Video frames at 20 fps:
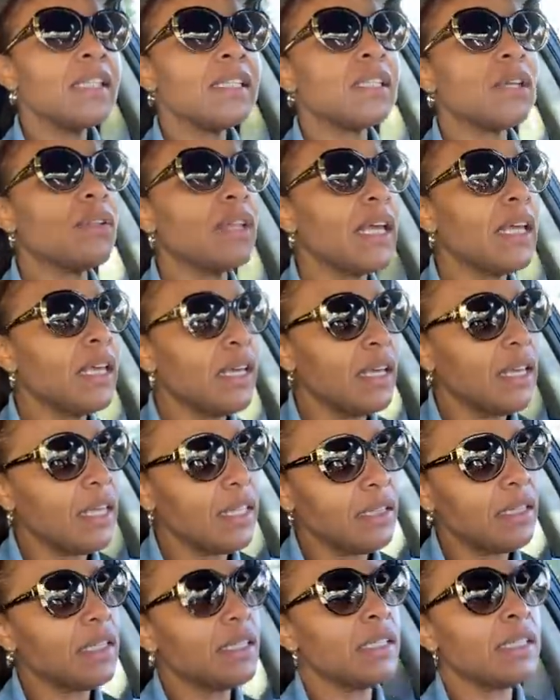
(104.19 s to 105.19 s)
So they can
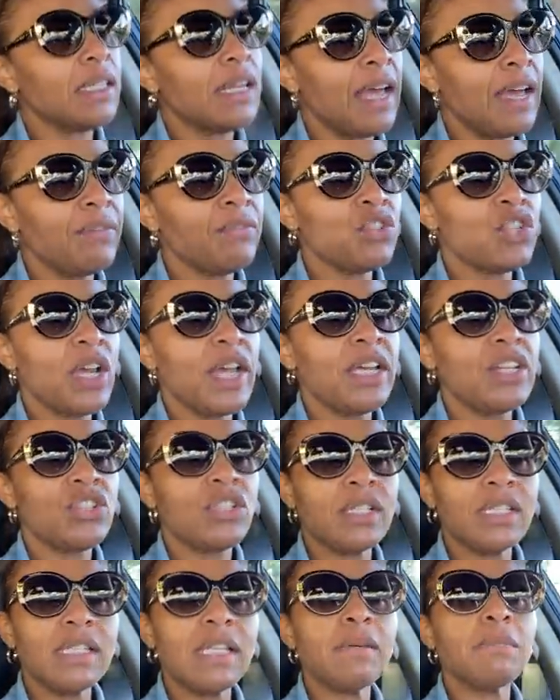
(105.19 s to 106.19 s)
get this
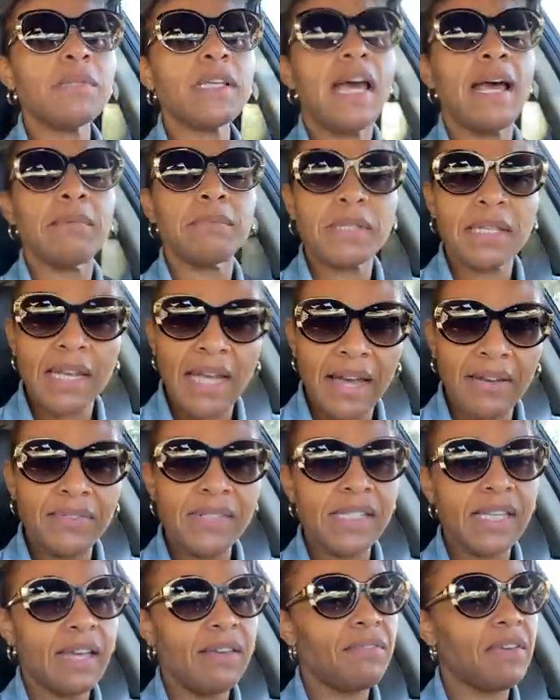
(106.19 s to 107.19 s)
life-changing, sometimes
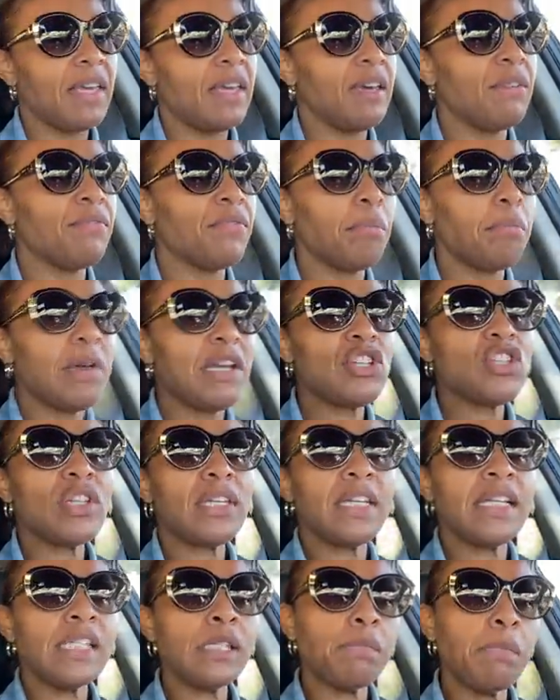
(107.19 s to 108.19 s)
life-saving
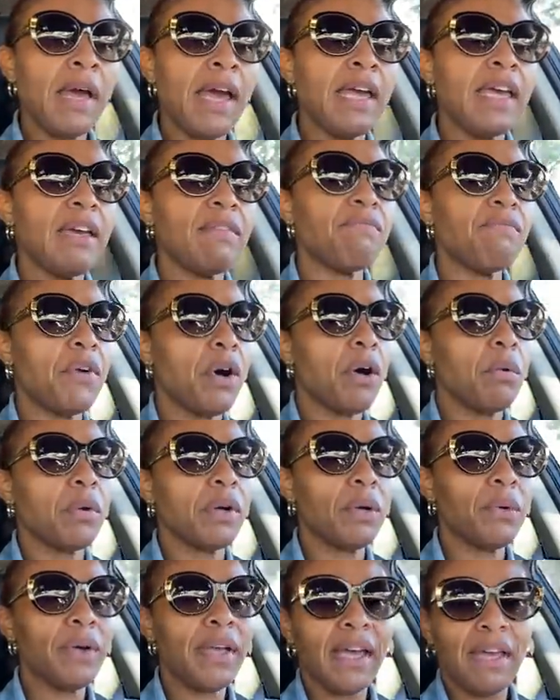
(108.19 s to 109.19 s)
information. Let's pay it
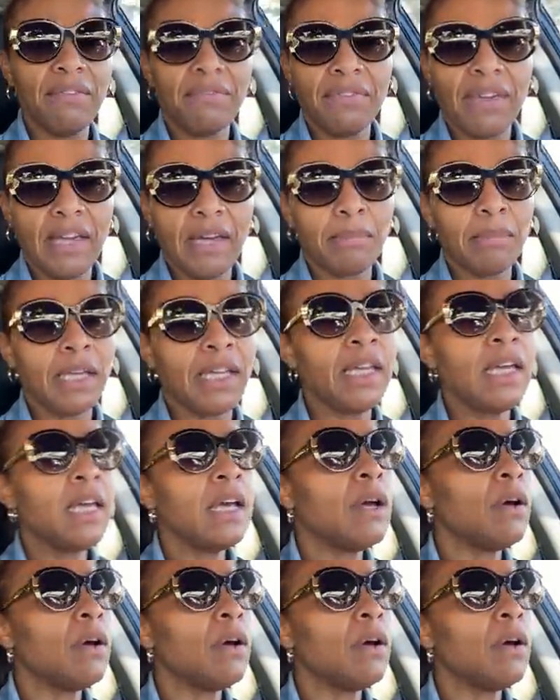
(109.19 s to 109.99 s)
forward, okay, family?